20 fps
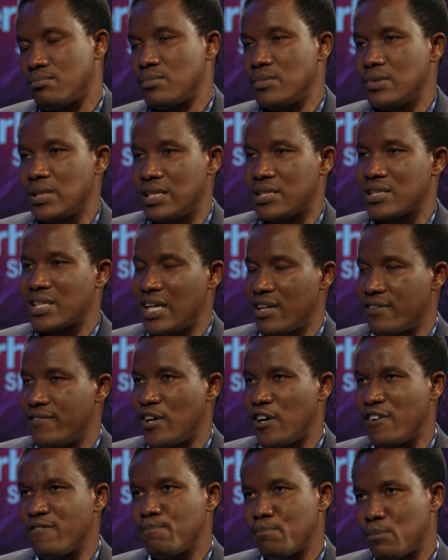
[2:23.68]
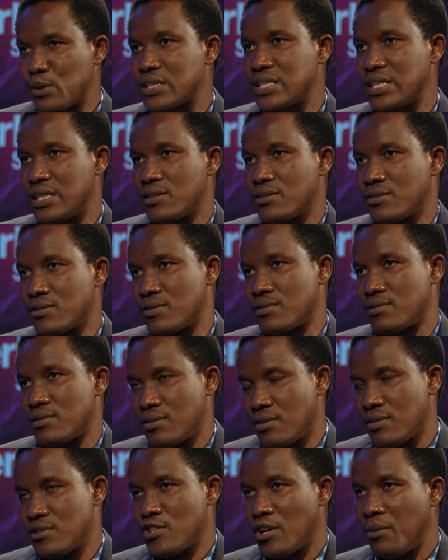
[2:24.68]
is kind of off-putting to
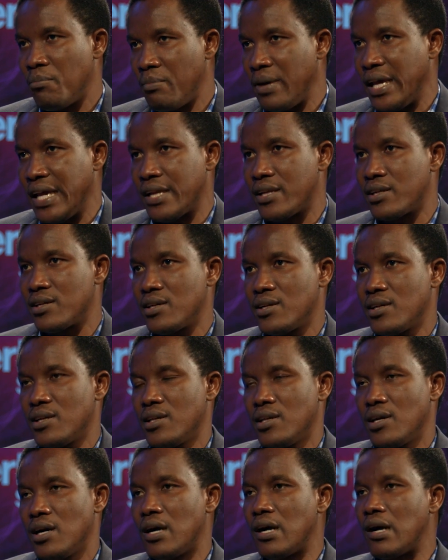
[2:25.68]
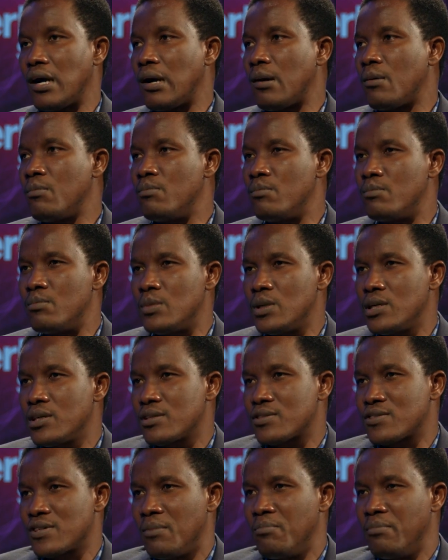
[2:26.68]
some men.
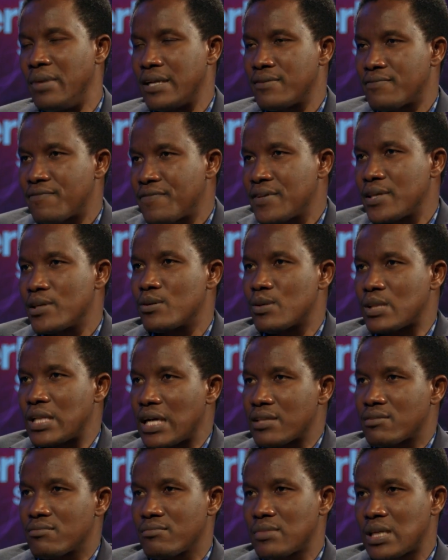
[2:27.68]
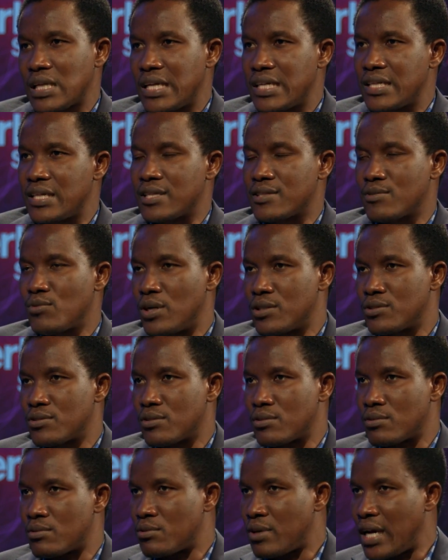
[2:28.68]
Some men feel that ladies want
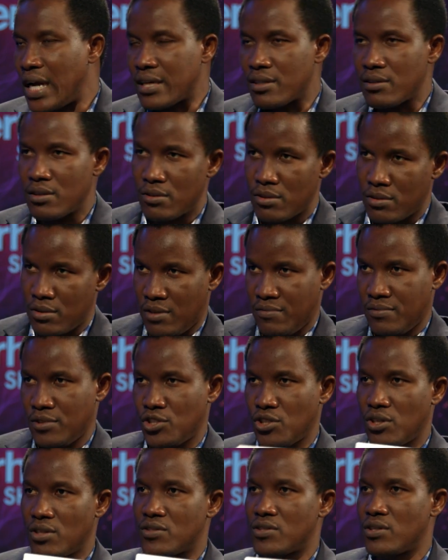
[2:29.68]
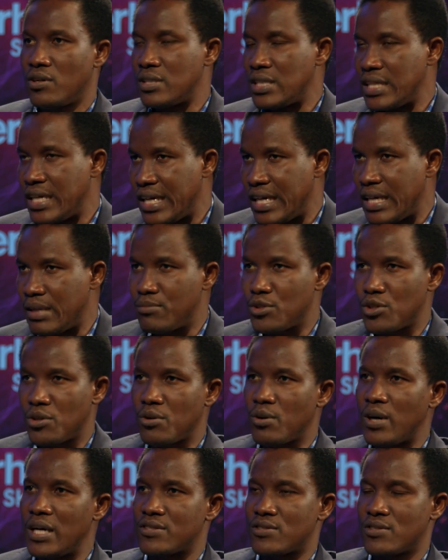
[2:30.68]
to ride rough shots on them,
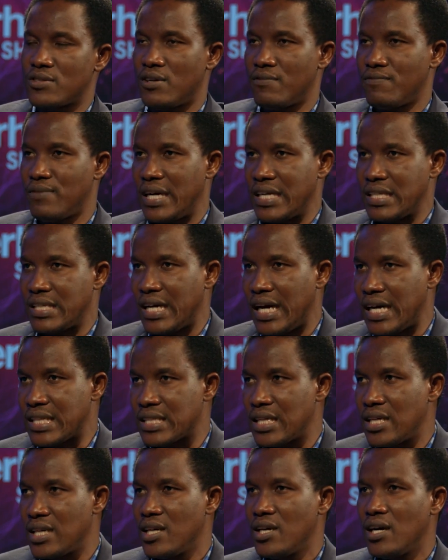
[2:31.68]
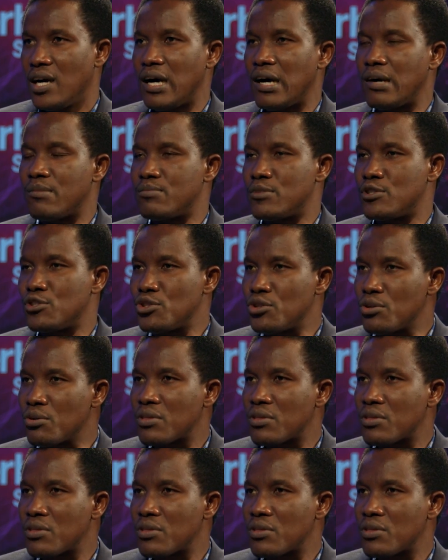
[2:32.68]
and stuff like that. Do you